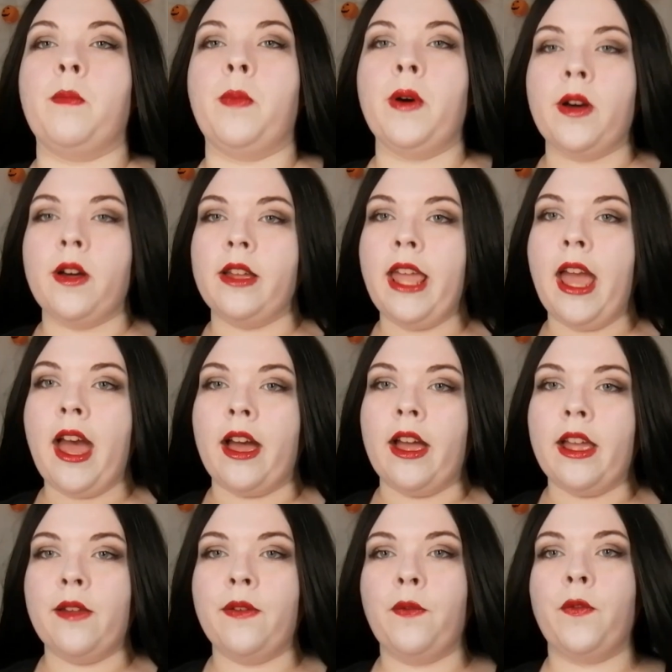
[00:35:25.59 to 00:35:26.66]
But
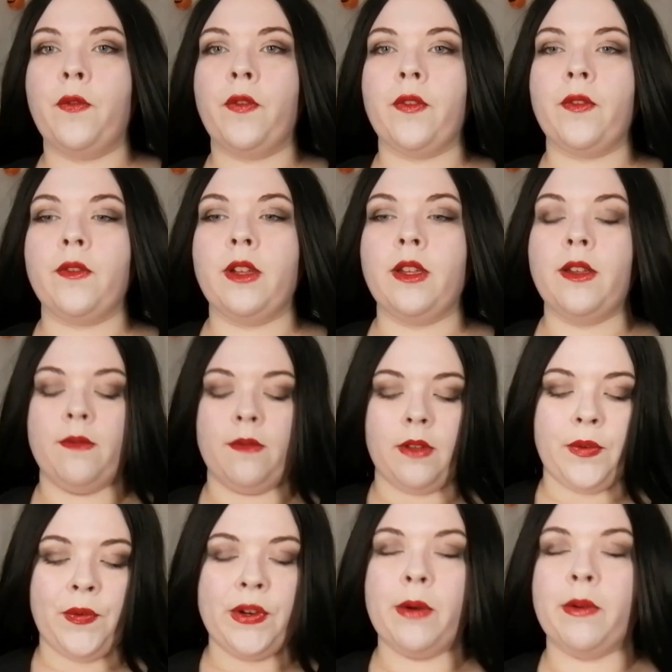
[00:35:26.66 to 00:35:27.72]
yeah, if
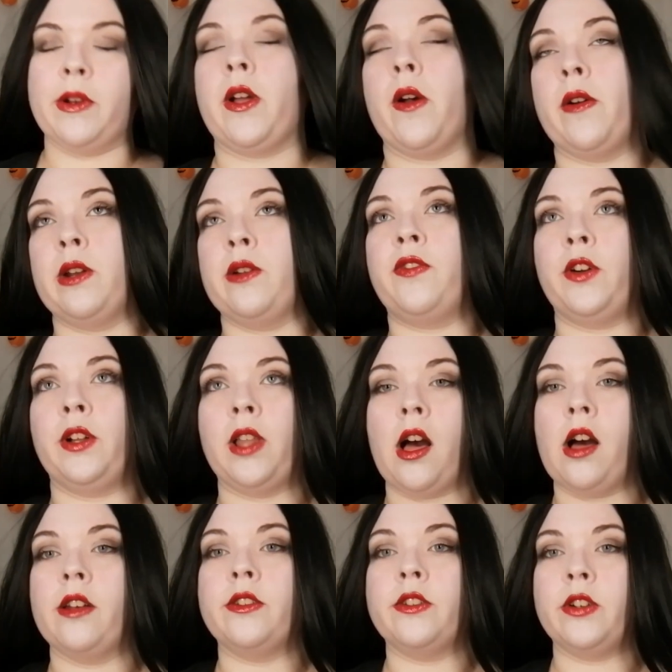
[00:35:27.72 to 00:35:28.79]
you don't want to go in a
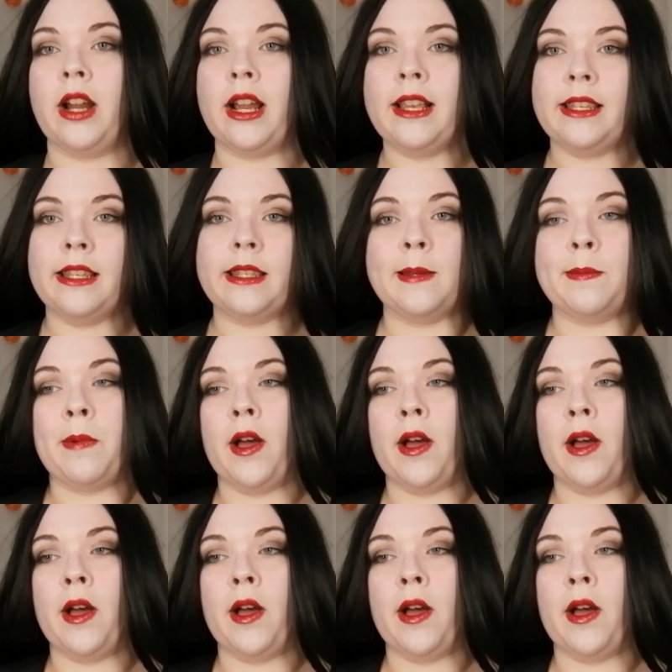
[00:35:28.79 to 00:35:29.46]
full-on dress, this is